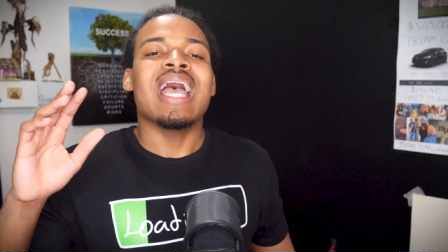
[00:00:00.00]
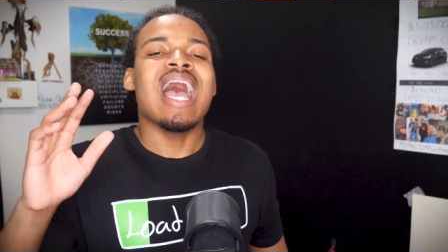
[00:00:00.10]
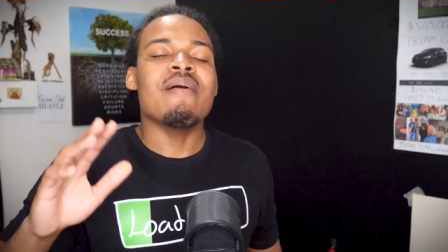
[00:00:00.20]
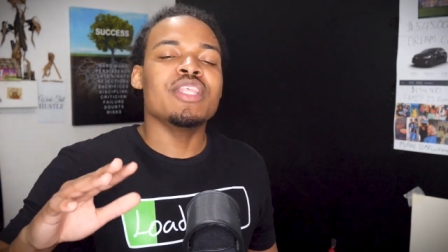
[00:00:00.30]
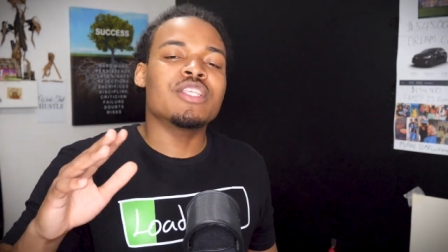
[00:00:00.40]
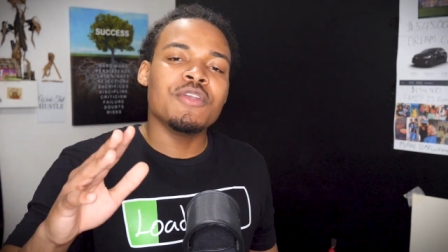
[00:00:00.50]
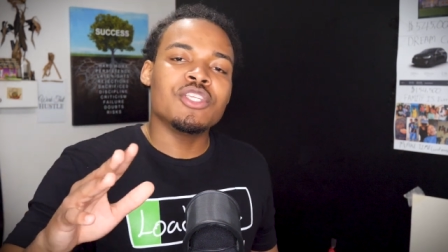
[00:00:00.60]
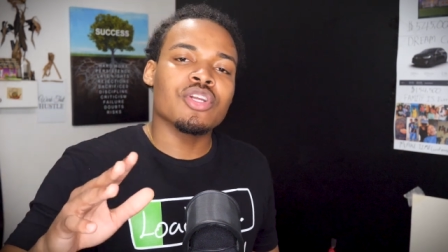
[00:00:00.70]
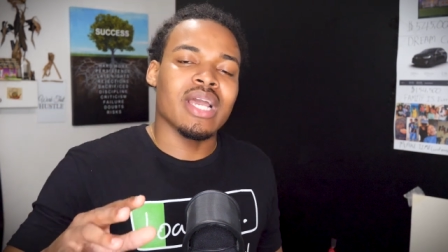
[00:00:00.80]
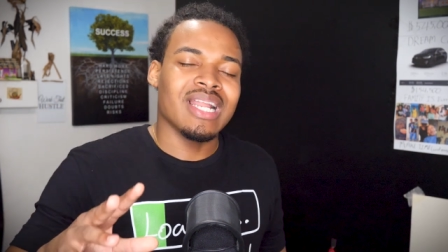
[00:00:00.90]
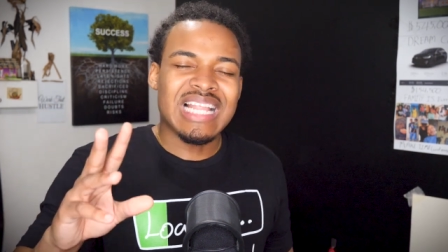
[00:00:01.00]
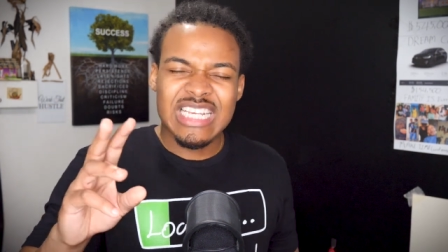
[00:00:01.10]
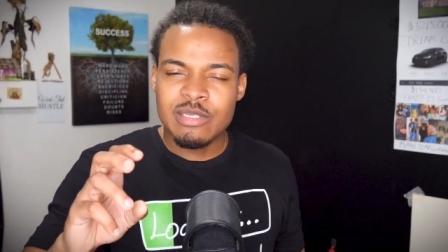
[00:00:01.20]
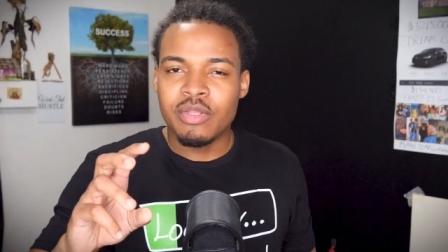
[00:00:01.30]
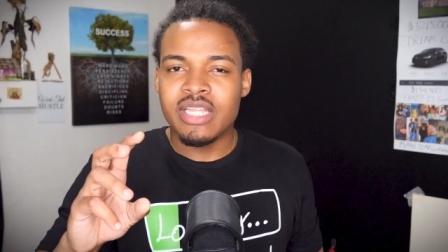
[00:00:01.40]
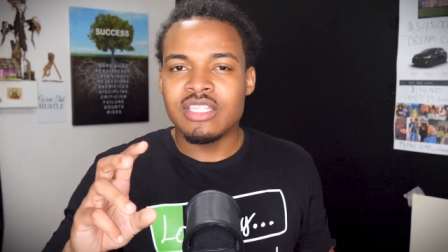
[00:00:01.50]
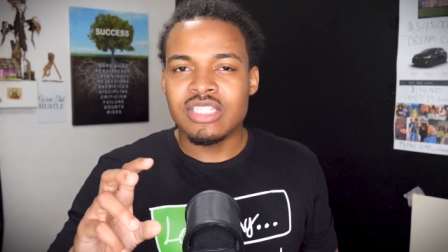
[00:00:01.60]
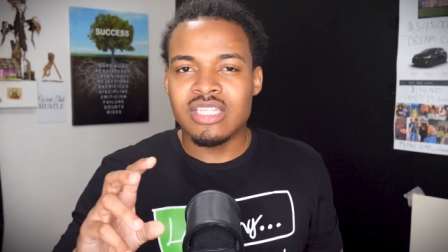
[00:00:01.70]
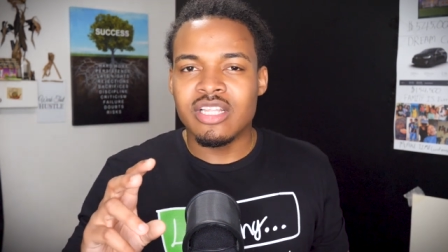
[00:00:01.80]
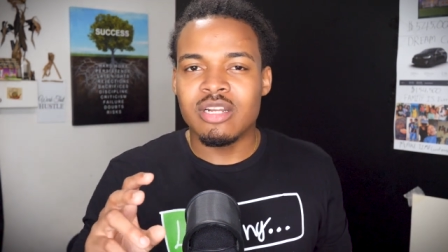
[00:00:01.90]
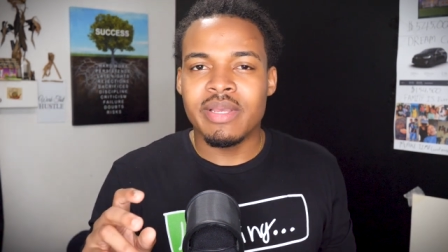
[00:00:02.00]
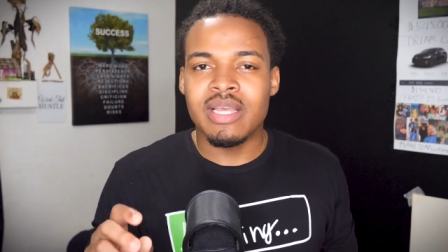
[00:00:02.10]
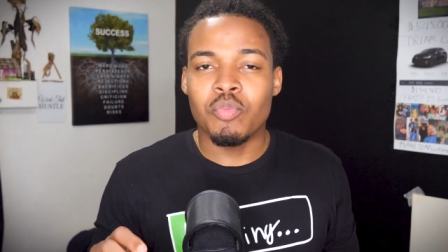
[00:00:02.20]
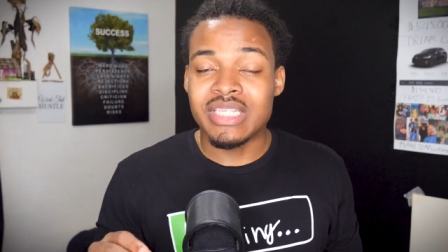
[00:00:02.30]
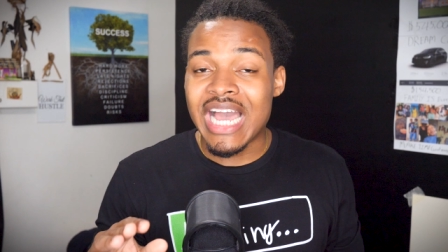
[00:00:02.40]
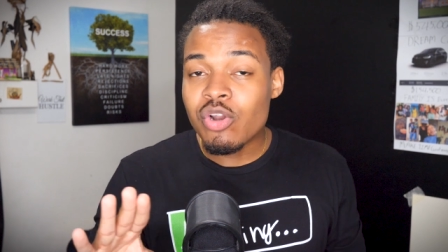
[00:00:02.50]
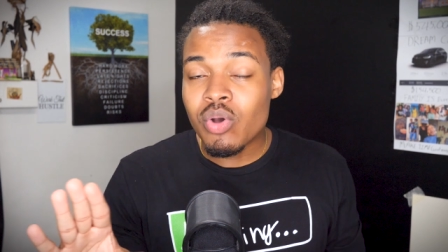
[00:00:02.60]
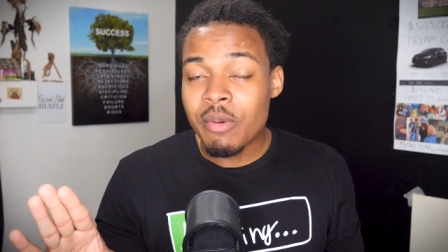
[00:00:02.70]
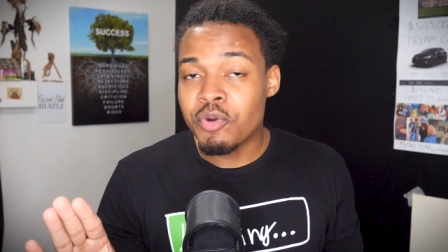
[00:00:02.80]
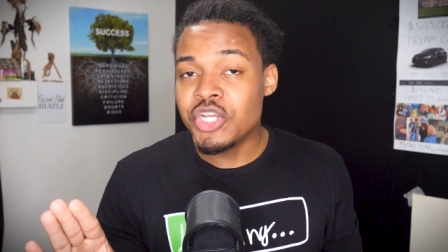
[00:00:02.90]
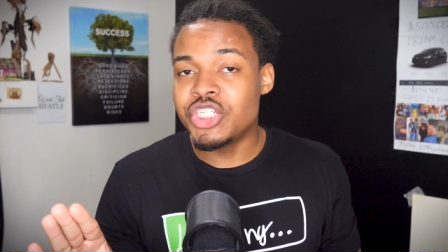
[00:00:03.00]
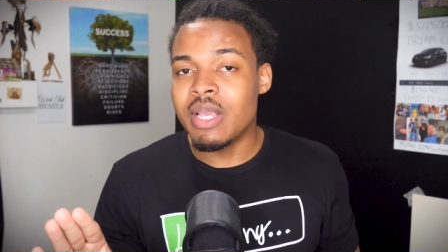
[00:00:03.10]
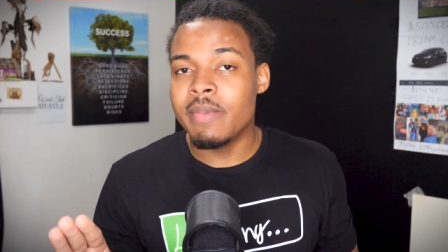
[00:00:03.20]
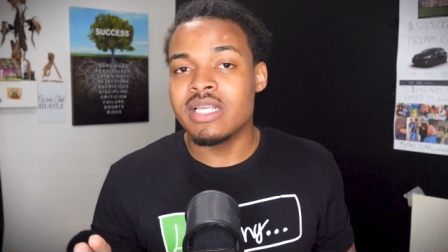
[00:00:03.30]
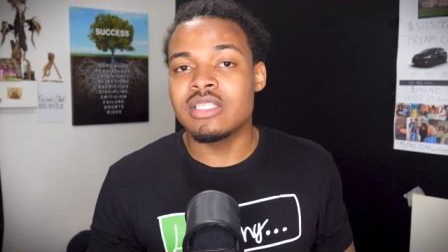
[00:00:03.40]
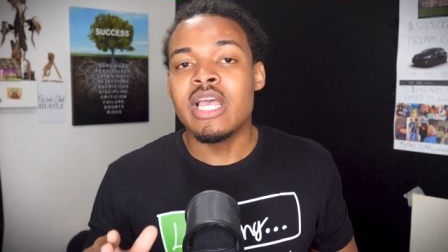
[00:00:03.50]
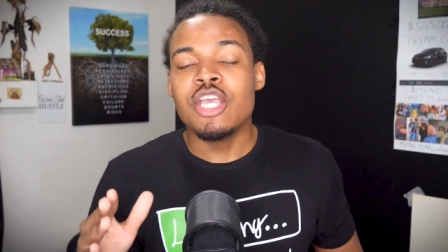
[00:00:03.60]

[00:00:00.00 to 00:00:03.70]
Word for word: having this feature kind of locks people in just a little bit, which I don't appreciate, because